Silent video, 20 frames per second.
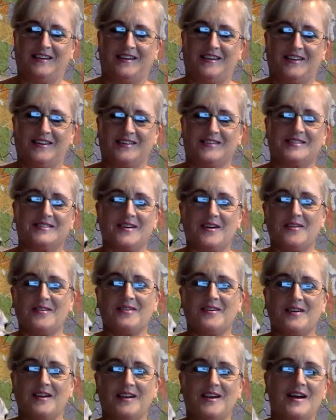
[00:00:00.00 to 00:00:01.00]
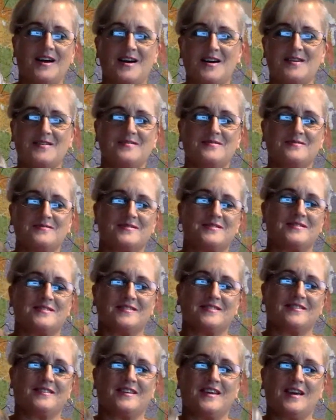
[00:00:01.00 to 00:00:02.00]
So close.
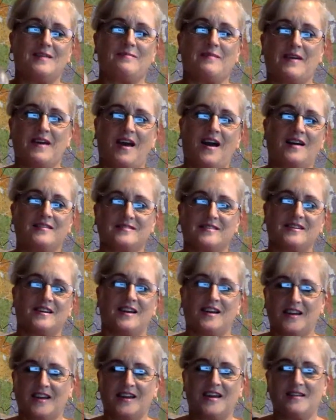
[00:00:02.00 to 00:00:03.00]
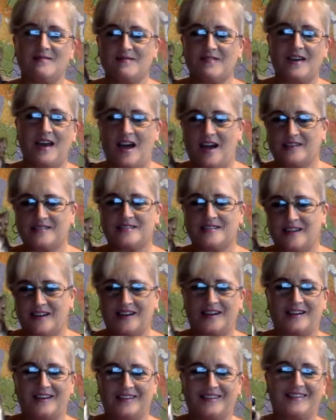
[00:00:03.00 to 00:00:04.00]
Keep guessing. Keep
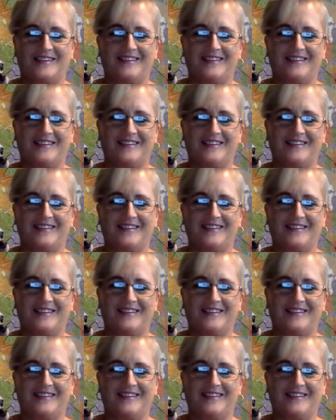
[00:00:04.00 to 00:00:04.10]
guessing.